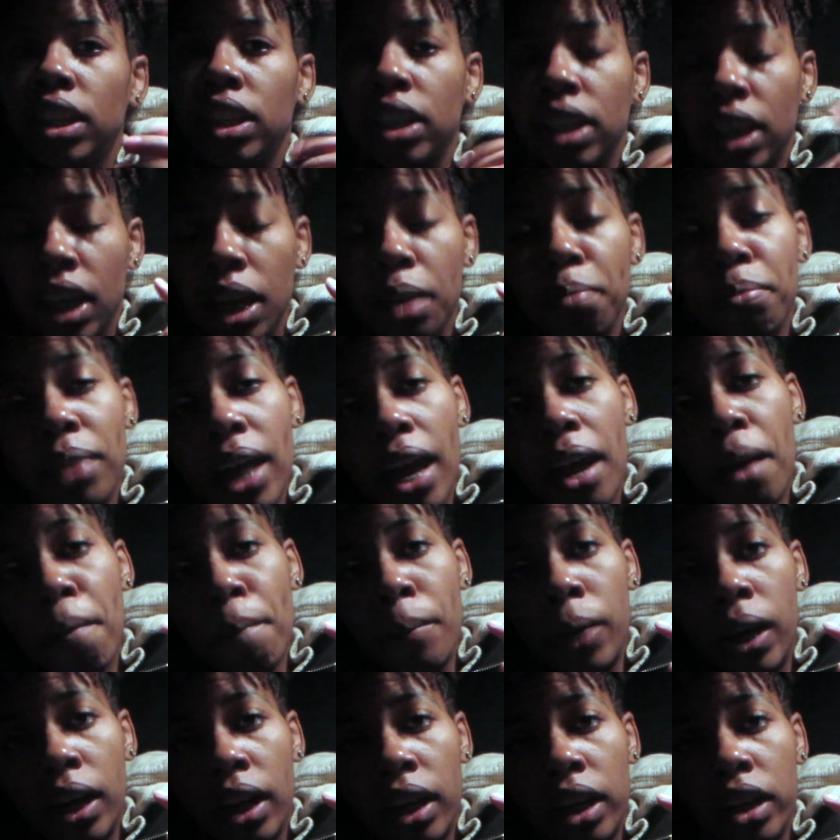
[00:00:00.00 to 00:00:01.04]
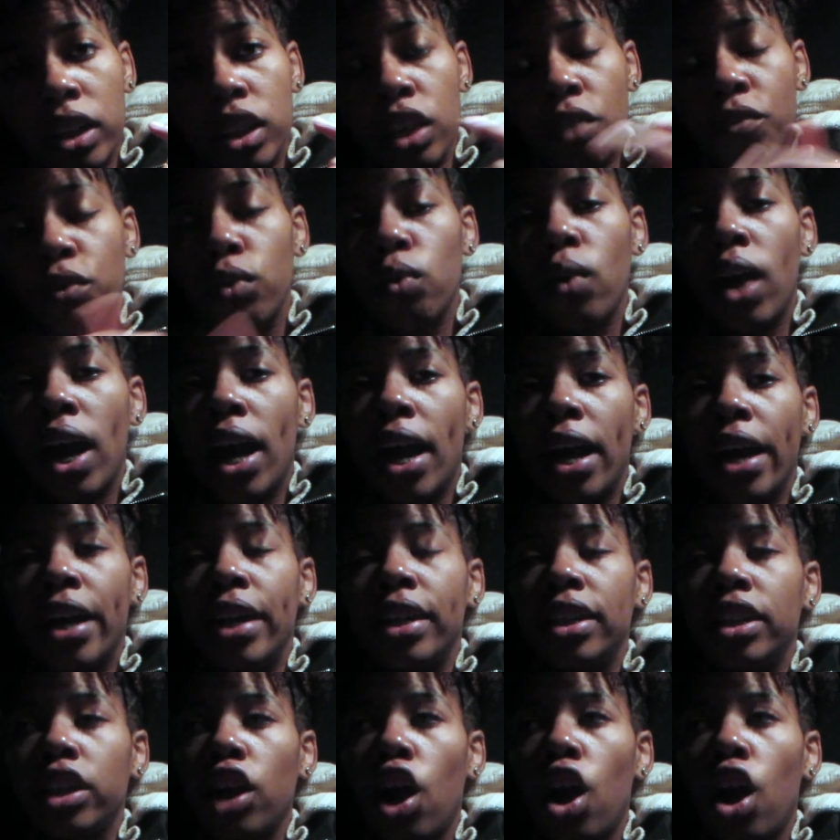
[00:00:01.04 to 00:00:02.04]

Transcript: keep that in mind if you guys